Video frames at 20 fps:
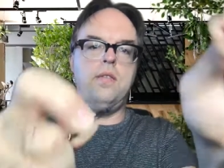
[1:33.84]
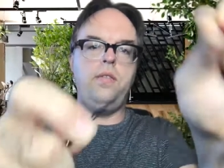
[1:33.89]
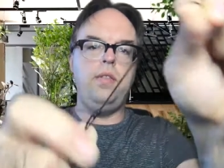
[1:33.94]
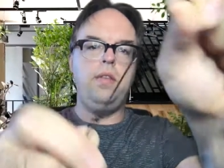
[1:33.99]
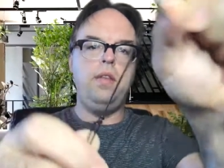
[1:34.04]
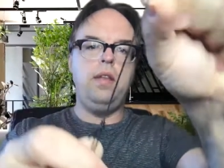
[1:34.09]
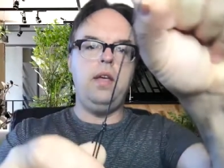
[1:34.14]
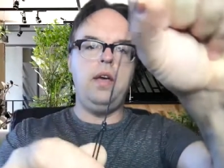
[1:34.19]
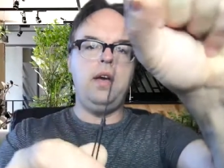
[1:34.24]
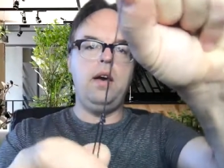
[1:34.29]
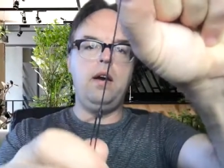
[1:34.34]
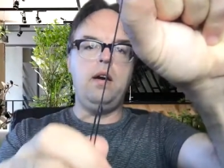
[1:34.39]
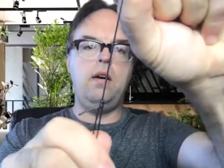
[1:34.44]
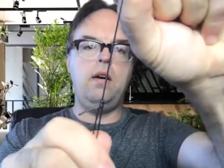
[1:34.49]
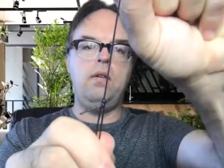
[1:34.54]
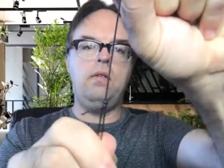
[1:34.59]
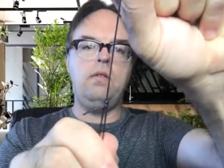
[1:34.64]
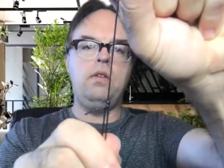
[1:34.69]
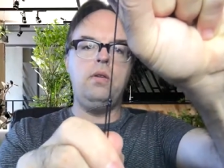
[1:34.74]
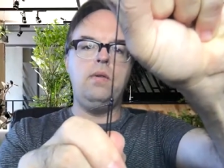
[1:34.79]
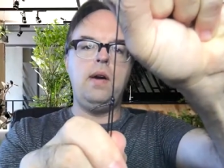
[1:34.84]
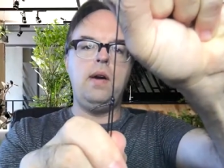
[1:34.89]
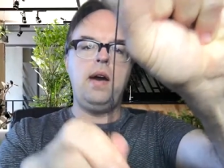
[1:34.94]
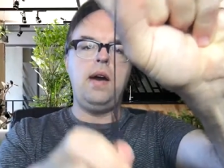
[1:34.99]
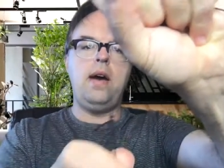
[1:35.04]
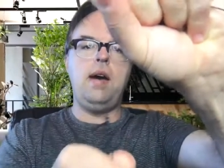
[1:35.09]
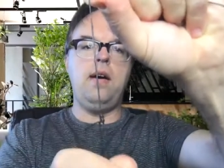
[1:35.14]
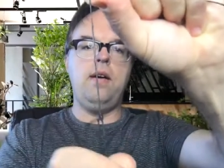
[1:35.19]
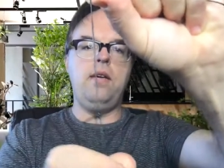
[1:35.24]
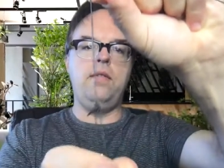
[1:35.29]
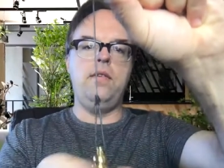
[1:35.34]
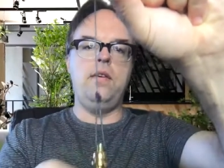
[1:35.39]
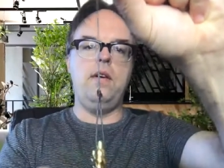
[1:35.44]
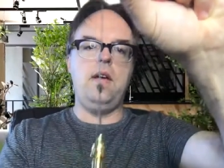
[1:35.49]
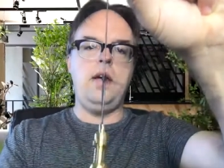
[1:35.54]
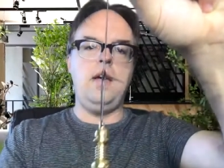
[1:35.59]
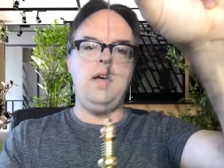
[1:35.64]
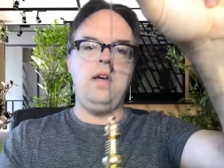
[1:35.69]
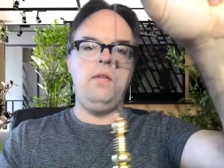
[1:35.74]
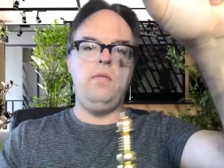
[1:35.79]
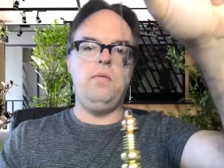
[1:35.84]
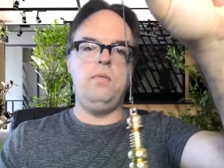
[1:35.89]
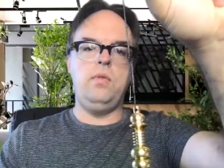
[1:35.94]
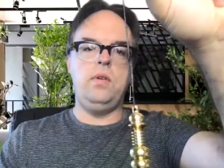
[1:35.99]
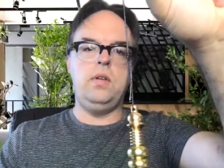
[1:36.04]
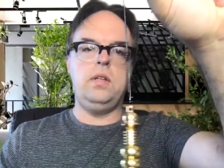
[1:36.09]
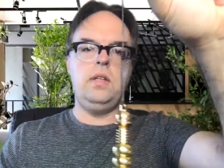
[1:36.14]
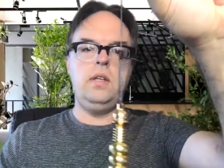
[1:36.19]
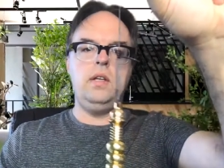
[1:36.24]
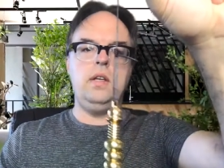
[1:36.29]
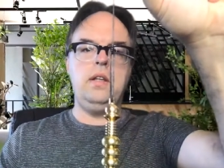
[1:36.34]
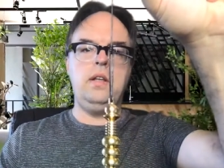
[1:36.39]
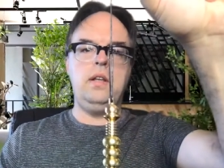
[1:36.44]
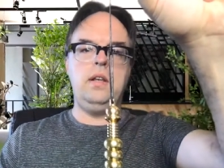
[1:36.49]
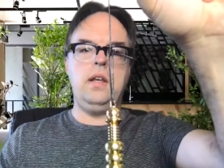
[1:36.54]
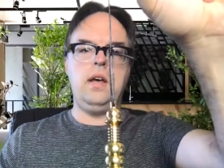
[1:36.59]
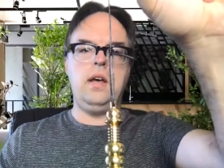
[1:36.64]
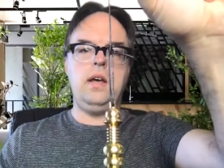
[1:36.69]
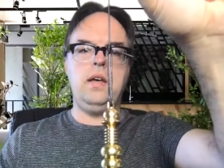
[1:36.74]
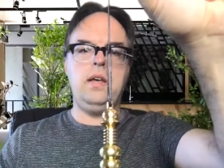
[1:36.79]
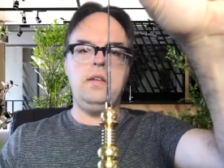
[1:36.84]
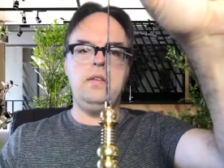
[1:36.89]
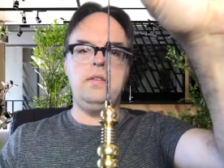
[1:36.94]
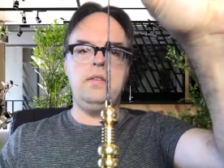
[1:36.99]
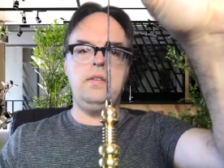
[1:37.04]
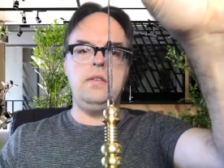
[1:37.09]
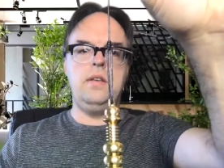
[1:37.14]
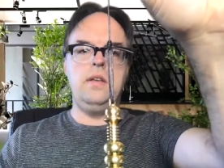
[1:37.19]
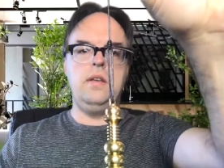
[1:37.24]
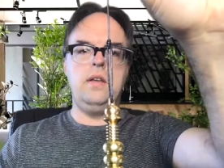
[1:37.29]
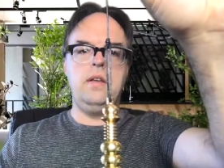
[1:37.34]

Now you have a really nice